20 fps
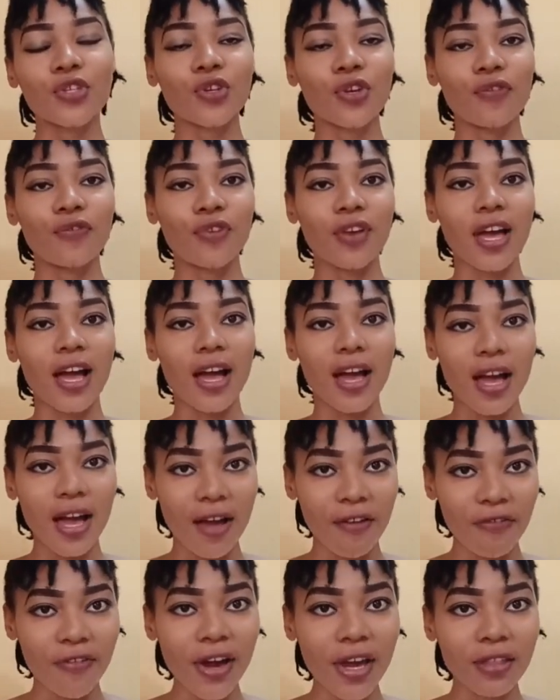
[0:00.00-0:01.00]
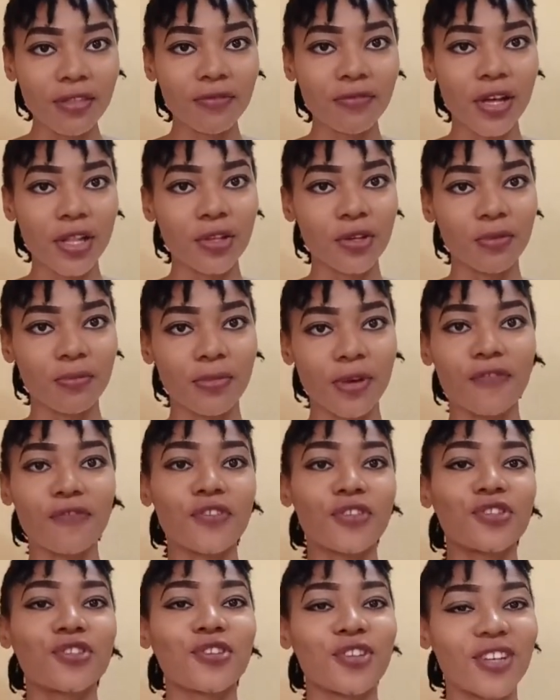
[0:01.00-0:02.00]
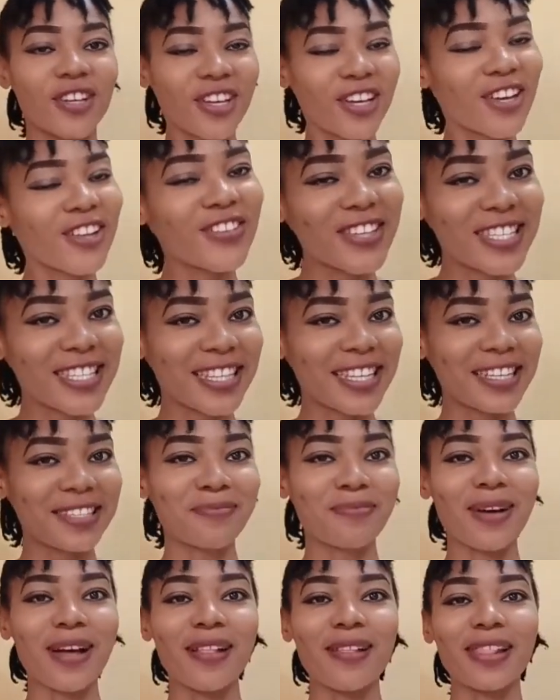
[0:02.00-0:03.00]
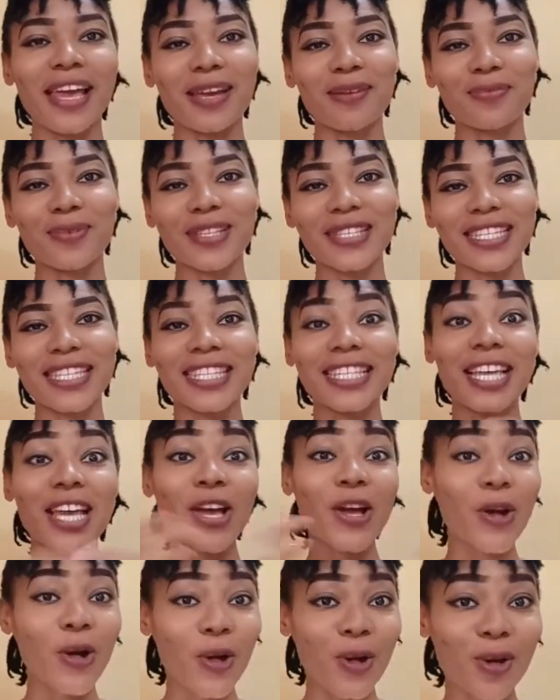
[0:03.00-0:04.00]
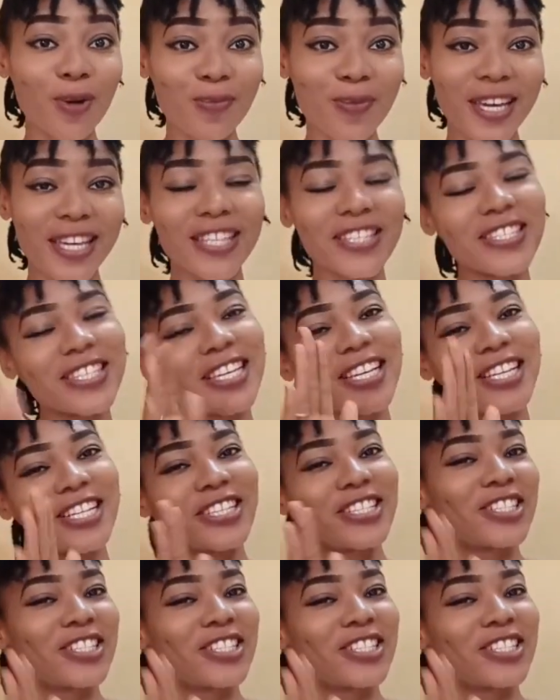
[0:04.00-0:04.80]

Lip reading: So if you find value in my video, always click the like button, comment,